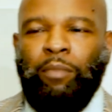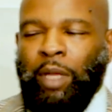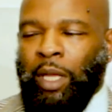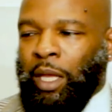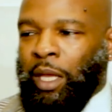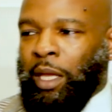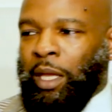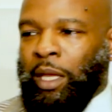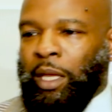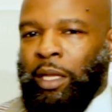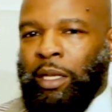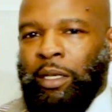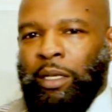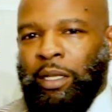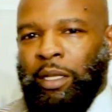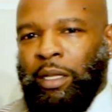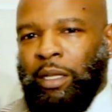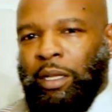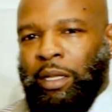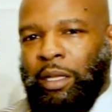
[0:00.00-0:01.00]
And
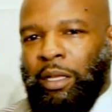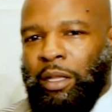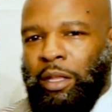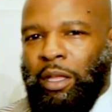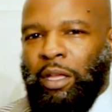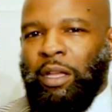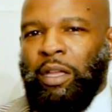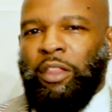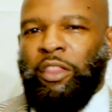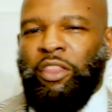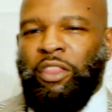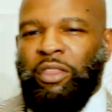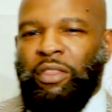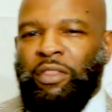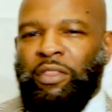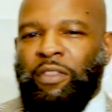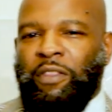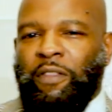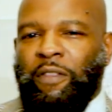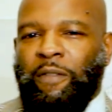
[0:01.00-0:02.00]

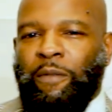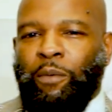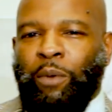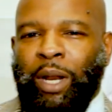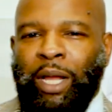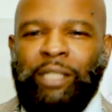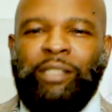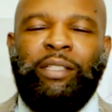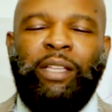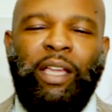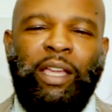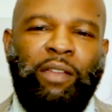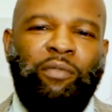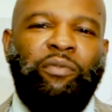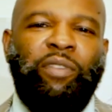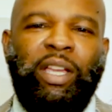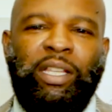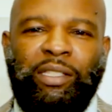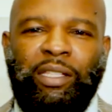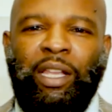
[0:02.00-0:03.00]
when I say
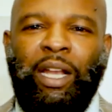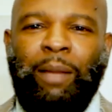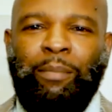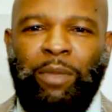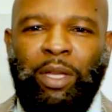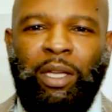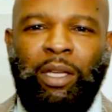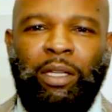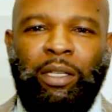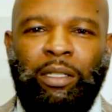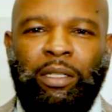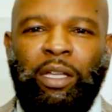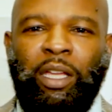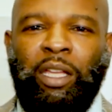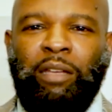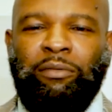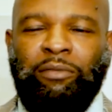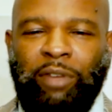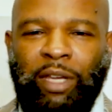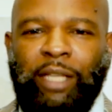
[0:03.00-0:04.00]
invested, I mean
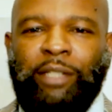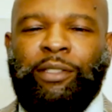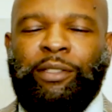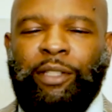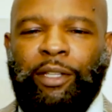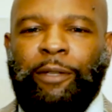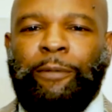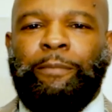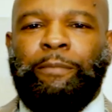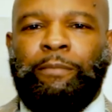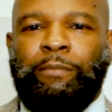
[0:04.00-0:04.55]
invested.